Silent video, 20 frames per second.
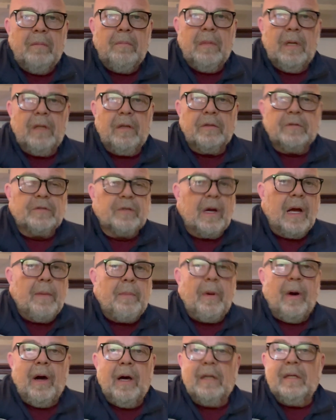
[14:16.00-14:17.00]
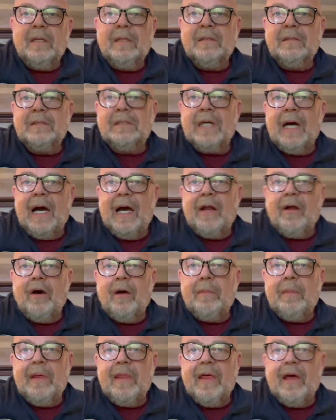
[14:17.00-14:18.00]
little tripod died
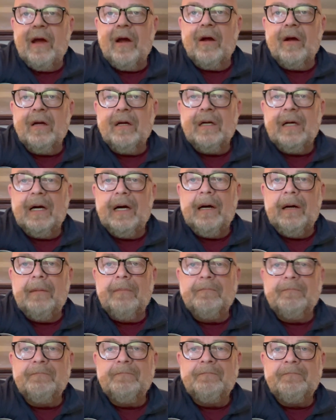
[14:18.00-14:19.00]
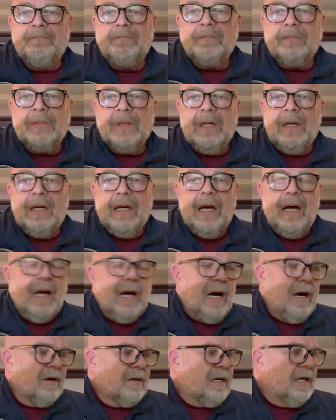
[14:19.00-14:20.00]
on me there.
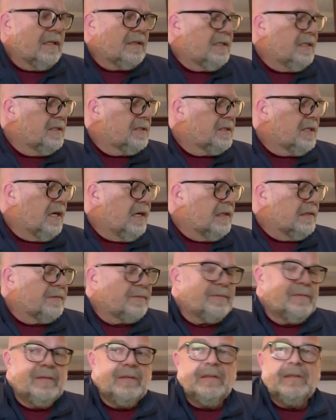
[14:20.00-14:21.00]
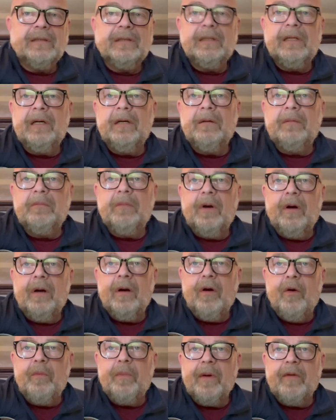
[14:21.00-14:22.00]
I'll cut this off.
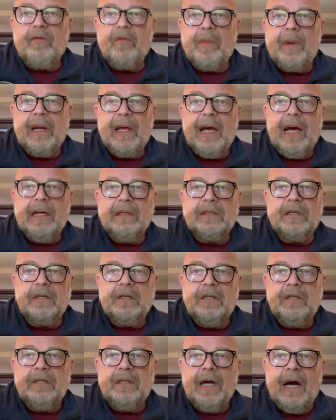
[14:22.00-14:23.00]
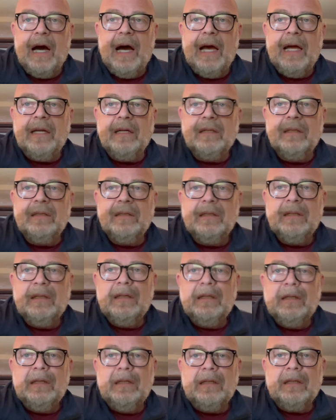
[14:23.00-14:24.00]
Hope everybody has a good night.
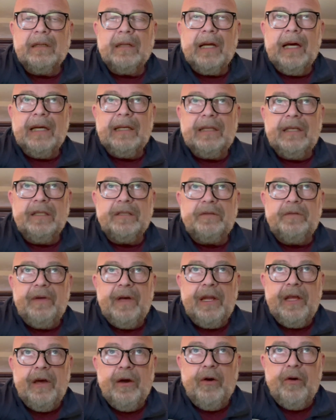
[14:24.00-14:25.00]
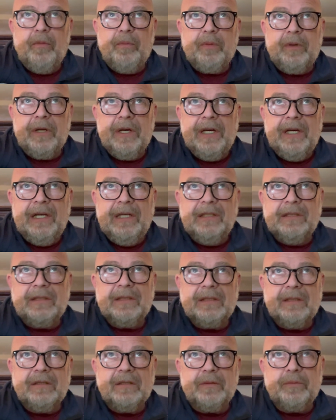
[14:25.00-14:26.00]
Like this video,
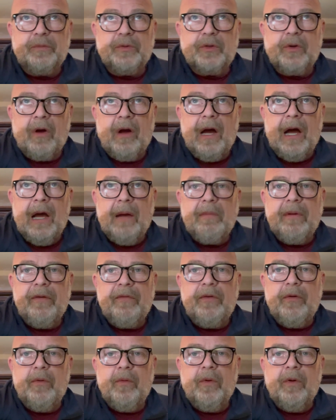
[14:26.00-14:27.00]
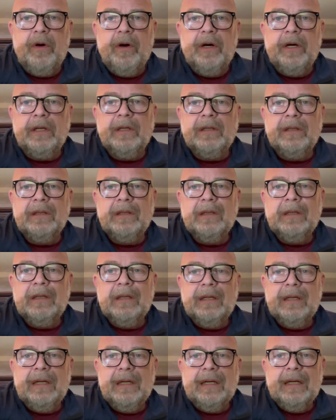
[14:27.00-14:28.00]
please. Subscribe if you would.
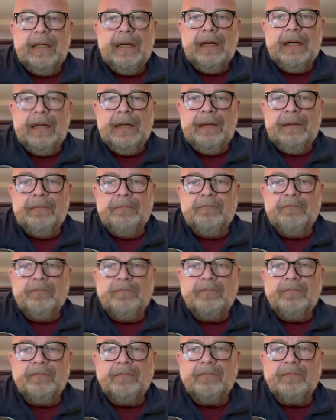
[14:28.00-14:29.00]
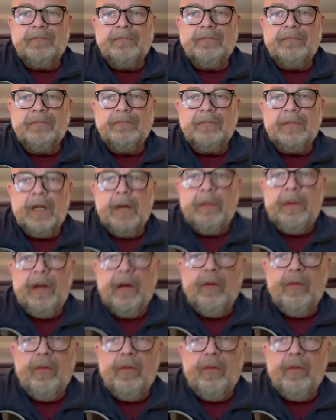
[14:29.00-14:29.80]
Um, Let me know